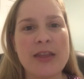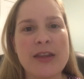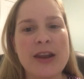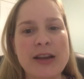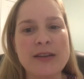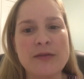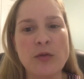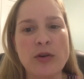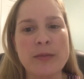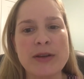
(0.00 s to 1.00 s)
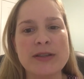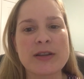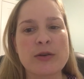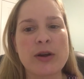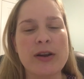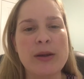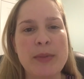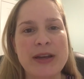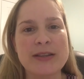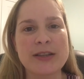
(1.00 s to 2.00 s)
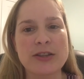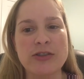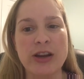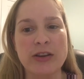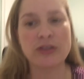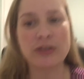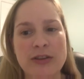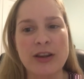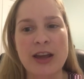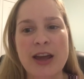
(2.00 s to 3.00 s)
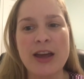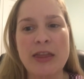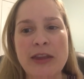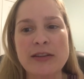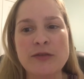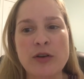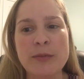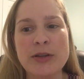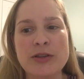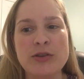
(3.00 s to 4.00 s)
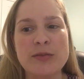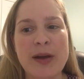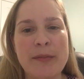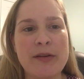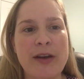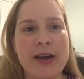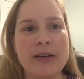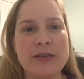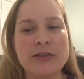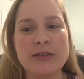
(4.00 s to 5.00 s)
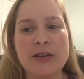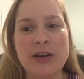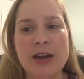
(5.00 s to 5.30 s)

The next form is the query-based exchange. This form is used by providers